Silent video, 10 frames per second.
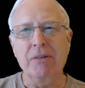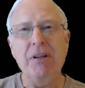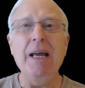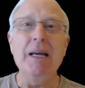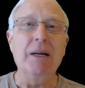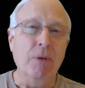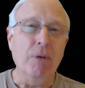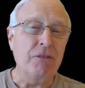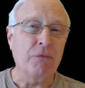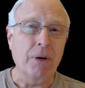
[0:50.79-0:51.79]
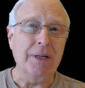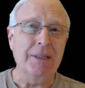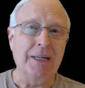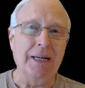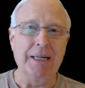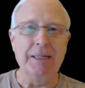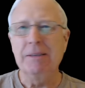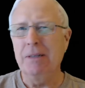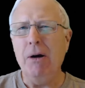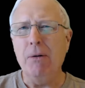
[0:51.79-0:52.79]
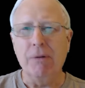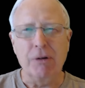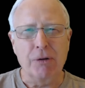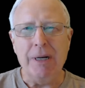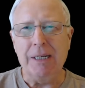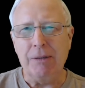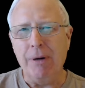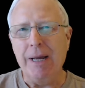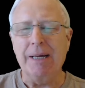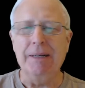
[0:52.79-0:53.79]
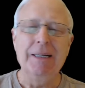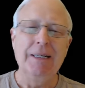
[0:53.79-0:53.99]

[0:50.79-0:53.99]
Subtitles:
Hey, what's working today? Oh, green, red.